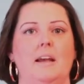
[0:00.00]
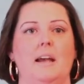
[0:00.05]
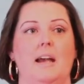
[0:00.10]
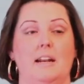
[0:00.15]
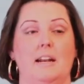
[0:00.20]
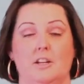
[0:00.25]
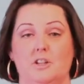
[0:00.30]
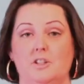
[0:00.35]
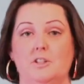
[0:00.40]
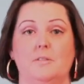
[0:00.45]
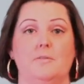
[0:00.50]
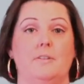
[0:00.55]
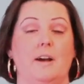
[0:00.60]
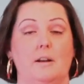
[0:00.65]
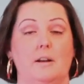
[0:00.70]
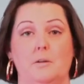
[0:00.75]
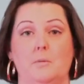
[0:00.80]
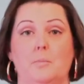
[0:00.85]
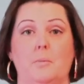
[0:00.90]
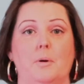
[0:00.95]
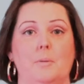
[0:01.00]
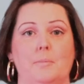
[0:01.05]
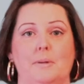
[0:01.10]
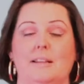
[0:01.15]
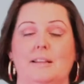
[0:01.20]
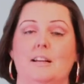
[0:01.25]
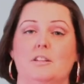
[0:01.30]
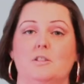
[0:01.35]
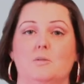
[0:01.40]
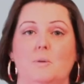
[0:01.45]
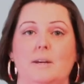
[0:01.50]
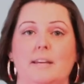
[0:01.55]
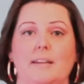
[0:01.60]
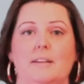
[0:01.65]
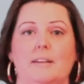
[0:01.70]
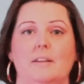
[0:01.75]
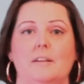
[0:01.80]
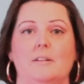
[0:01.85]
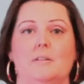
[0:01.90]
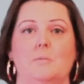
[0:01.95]
and I should have had an appointment last
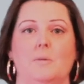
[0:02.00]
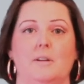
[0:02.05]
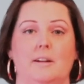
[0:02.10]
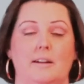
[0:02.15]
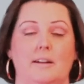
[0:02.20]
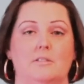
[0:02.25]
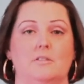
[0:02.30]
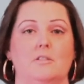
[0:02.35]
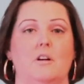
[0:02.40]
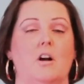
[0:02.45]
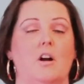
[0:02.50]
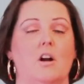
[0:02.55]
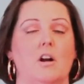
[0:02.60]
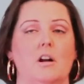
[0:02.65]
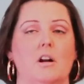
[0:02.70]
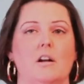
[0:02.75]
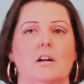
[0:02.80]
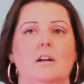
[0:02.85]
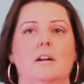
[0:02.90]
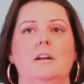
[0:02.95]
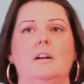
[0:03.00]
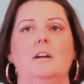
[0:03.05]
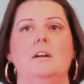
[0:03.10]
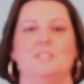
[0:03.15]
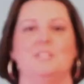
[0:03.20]
week when I saw her.